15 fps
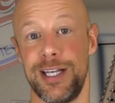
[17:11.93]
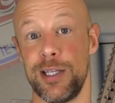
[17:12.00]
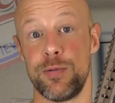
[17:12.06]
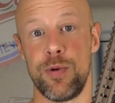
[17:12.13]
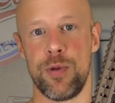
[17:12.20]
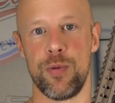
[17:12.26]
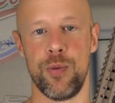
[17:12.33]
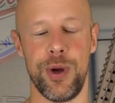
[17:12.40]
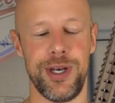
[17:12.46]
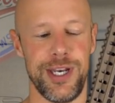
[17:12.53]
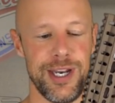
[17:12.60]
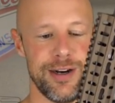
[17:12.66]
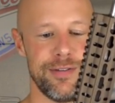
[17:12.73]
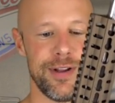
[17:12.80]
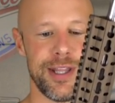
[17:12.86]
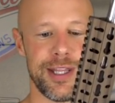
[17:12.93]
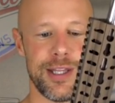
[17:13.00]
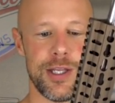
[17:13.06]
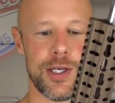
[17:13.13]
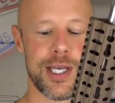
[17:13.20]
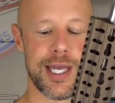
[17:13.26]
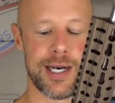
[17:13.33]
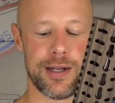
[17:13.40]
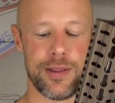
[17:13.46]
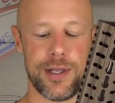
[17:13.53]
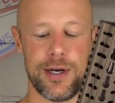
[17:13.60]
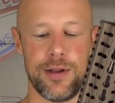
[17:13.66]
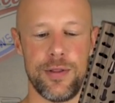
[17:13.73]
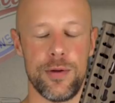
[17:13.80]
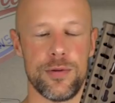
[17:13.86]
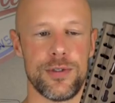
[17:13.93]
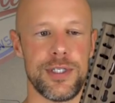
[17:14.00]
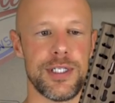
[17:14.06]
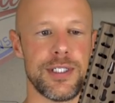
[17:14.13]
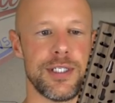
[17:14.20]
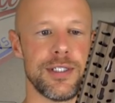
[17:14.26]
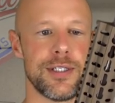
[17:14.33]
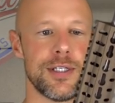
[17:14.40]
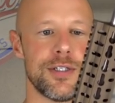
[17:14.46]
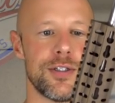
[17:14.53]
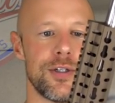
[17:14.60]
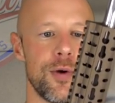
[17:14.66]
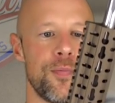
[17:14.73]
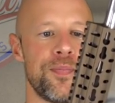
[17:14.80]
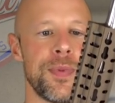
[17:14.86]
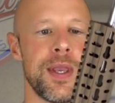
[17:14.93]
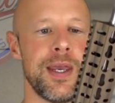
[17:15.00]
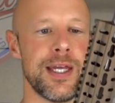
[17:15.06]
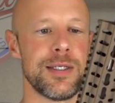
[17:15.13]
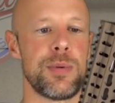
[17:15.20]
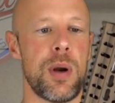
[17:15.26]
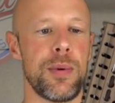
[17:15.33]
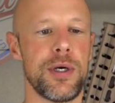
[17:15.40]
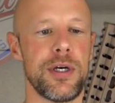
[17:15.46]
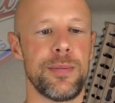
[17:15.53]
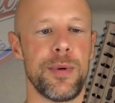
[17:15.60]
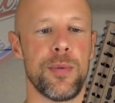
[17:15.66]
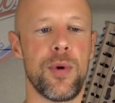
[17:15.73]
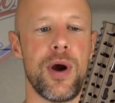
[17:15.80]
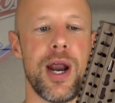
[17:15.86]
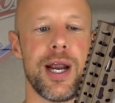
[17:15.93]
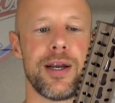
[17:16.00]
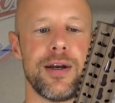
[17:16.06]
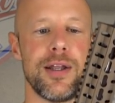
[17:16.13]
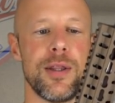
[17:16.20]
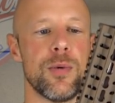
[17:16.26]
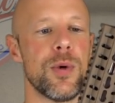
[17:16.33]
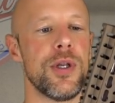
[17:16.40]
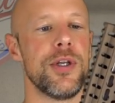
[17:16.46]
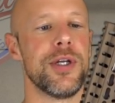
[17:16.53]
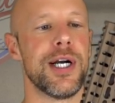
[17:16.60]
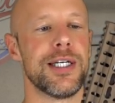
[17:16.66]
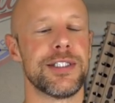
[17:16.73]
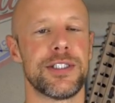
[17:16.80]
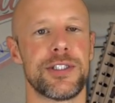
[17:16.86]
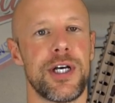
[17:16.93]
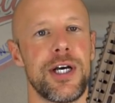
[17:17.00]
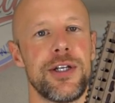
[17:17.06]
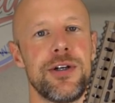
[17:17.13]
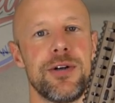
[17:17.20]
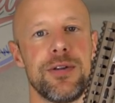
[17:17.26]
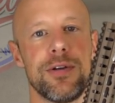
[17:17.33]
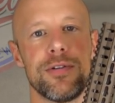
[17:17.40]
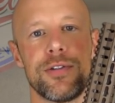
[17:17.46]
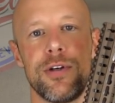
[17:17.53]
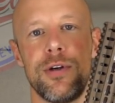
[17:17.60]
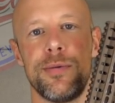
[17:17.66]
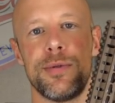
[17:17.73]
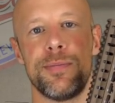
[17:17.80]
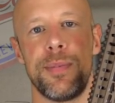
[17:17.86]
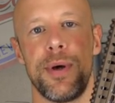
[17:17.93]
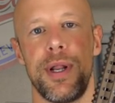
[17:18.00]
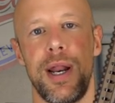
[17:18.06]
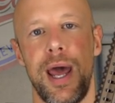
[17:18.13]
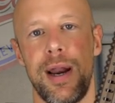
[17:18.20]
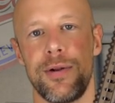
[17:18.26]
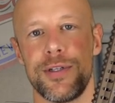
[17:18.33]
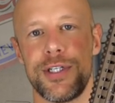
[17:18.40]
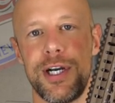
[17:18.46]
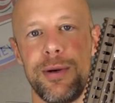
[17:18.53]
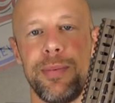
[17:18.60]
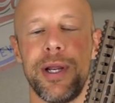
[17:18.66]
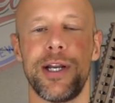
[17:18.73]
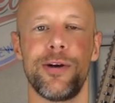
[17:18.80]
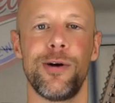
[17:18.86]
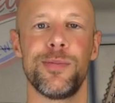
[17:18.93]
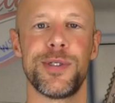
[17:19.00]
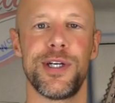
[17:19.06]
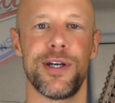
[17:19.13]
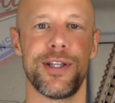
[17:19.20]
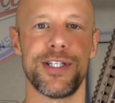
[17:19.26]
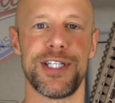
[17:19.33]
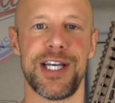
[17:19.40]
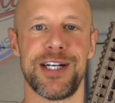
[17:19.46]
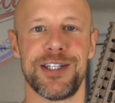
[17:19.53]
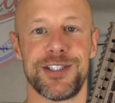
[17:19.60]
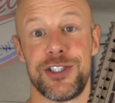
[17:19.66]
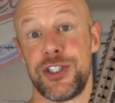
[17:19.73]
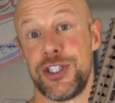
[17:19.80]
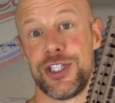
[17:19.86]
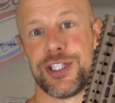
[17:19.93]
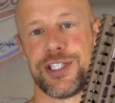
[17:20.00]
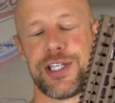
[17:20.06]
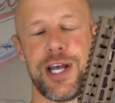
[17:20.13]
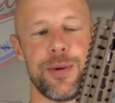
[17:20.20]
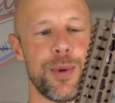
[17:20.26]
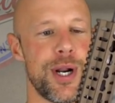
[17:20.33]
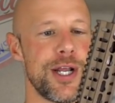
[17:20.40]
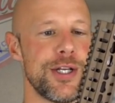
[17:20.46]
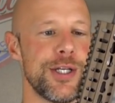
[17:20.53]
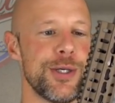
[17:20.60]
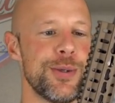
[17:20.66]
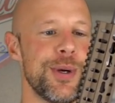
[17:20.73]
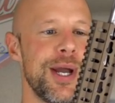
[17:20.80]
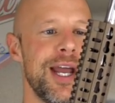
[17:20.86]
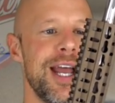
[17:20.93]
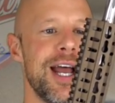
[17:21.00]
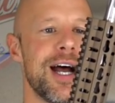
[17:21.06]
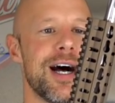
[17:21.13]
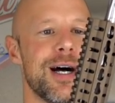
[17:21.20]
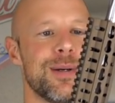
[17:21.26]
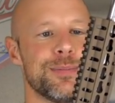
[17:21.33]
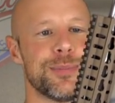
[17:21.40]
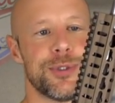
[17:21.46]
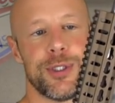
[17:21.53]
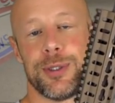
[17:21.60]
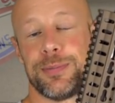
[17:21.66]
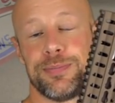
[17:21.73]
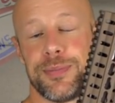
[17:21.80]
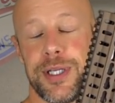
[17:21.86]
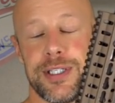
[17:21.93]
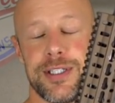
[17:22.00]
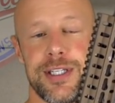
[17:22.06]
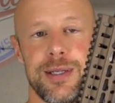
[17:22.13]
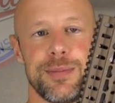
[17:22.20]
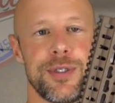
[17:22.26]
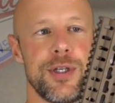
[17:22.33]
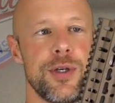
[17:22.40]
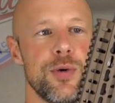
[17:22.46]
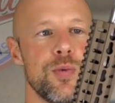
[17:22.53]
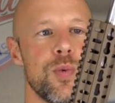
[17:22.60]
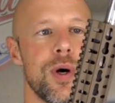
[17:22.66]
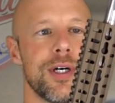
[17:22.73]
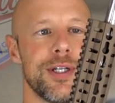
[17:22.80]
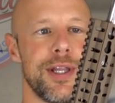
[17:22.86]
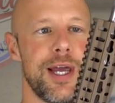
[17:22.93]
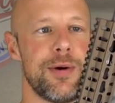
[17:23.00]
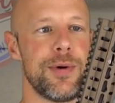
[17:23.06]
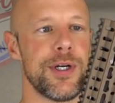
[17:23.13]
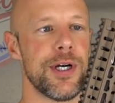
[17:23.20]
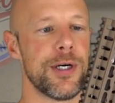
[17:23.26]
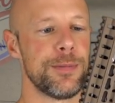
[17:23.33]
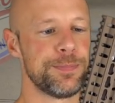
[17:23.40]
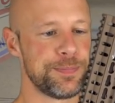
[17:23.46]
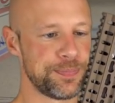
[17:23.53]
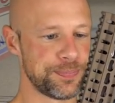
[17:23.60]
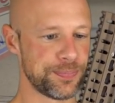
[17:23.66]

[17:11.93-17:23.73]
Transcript: is with wind and everything that you get out there at those distances, so it's probably a little bit more accurate than what you guys saw during those groups, but I don't cherry pick groups here on the channel, it's just not what I do, so it seems to do well in that regard.